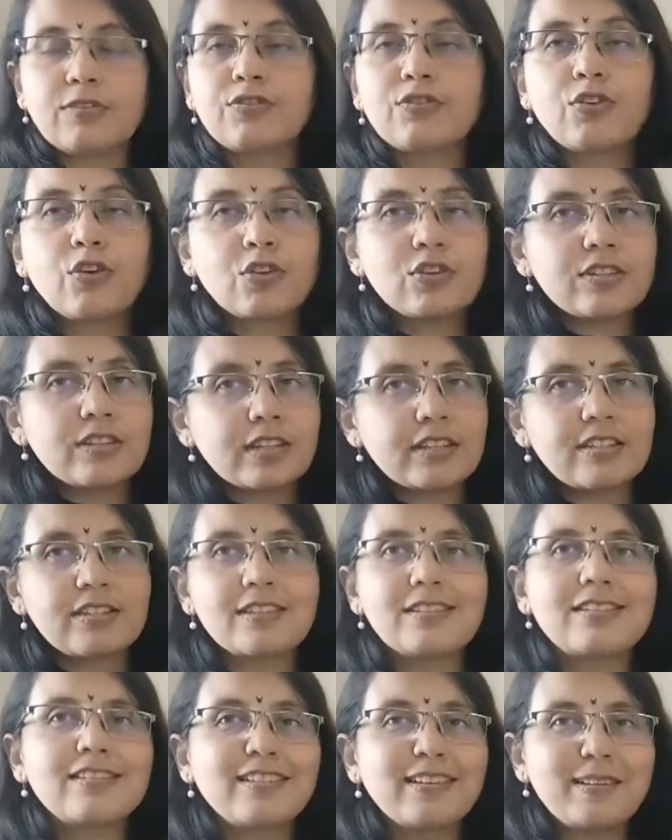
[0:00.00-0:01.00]
Of course, there's
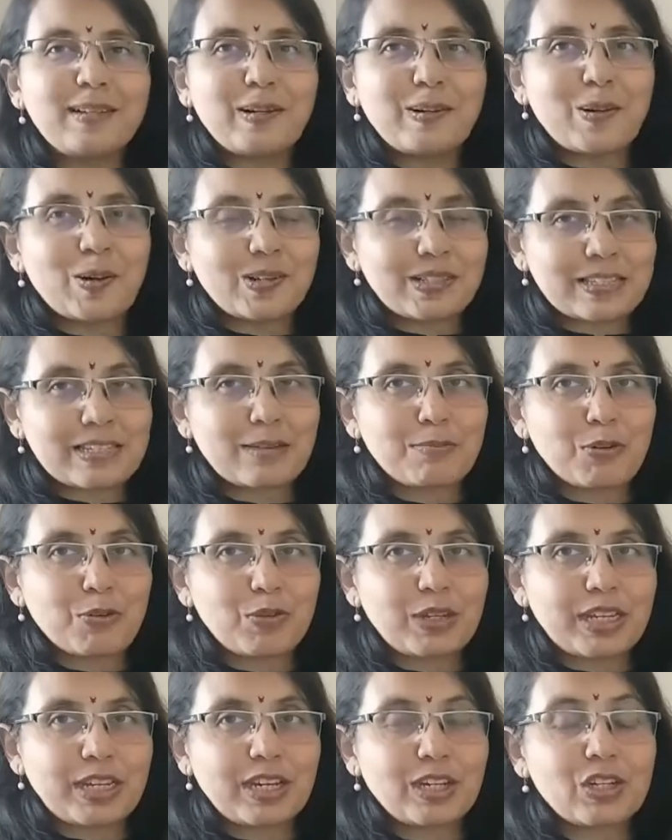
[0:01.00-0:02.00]
this really long summer
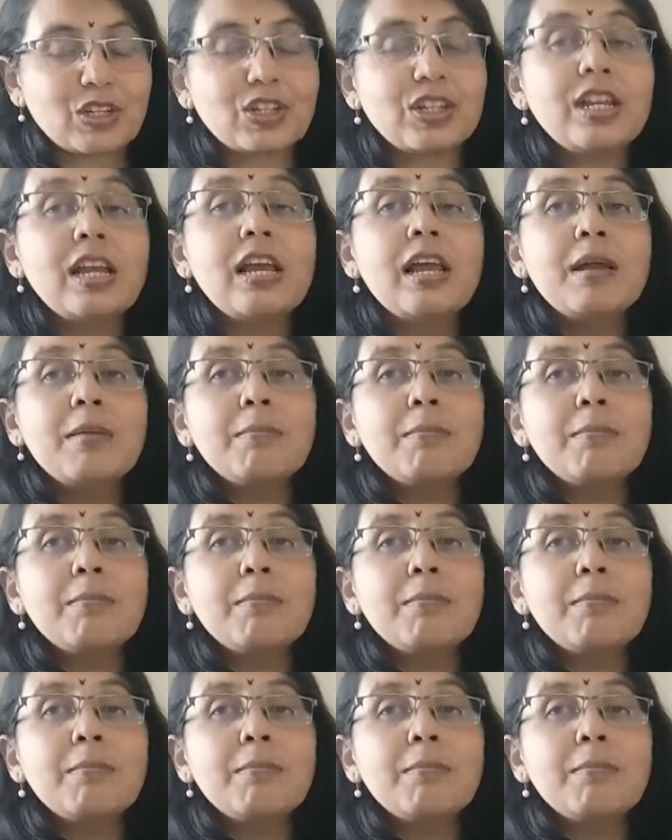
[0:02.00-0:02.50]
vacation,